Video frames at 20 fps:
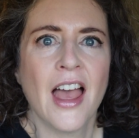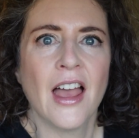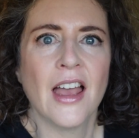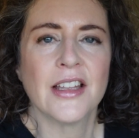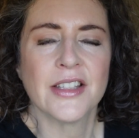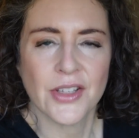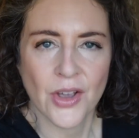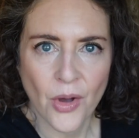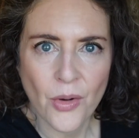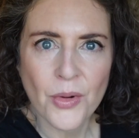
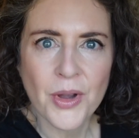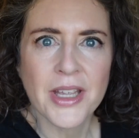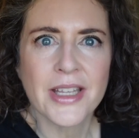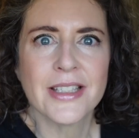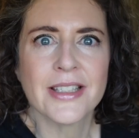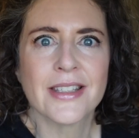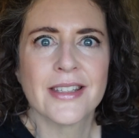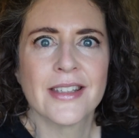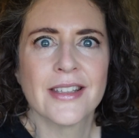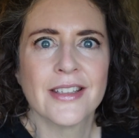As
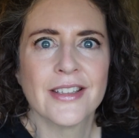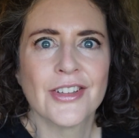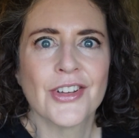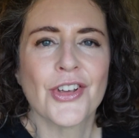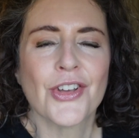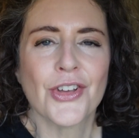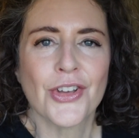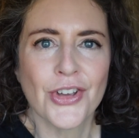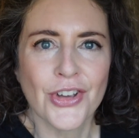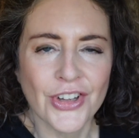always,
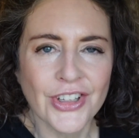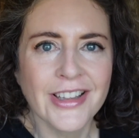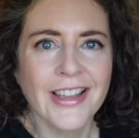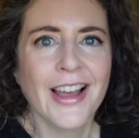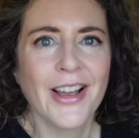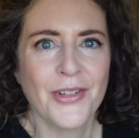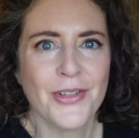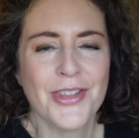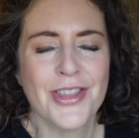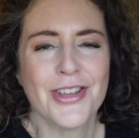good
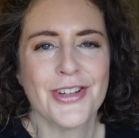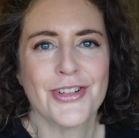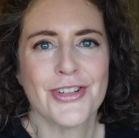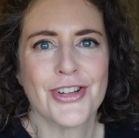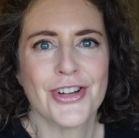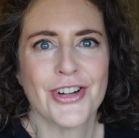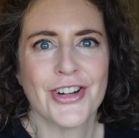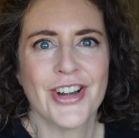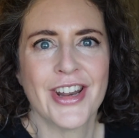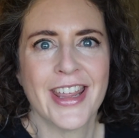luck with your
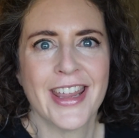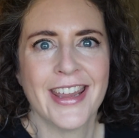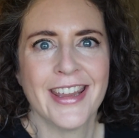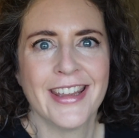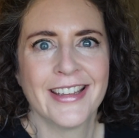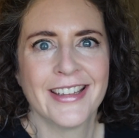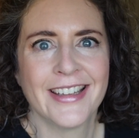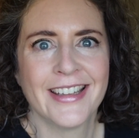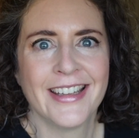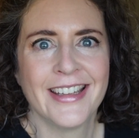
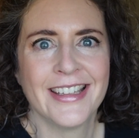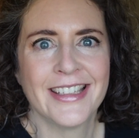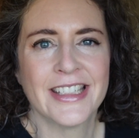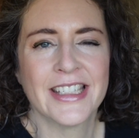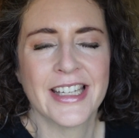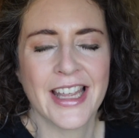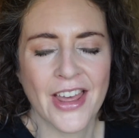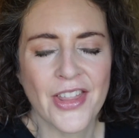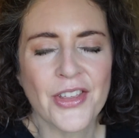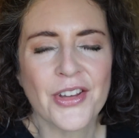journey.
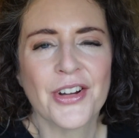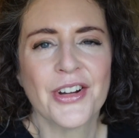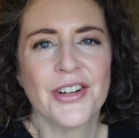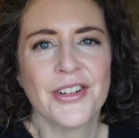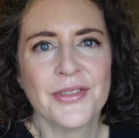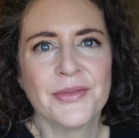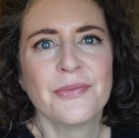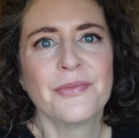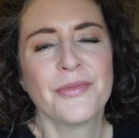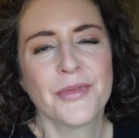
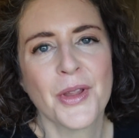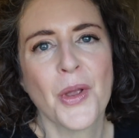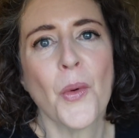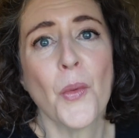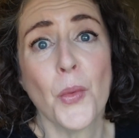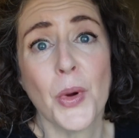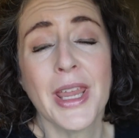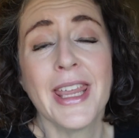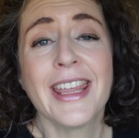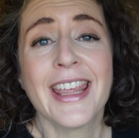Together,
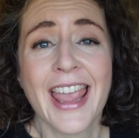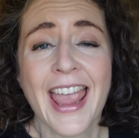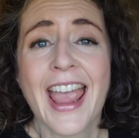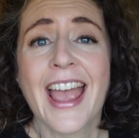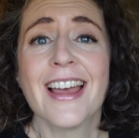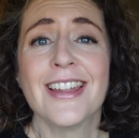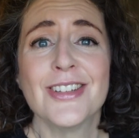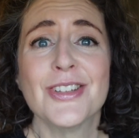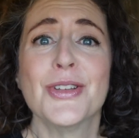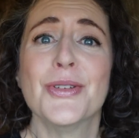we
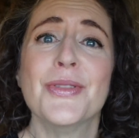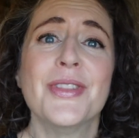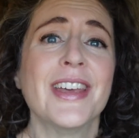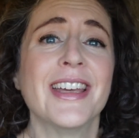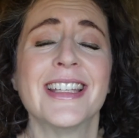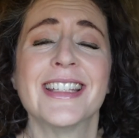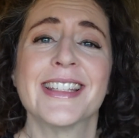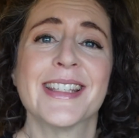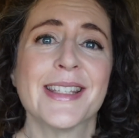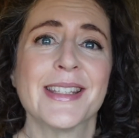can do
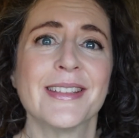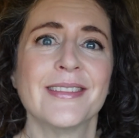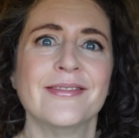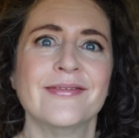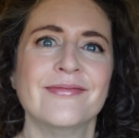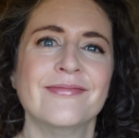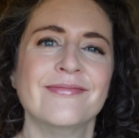this.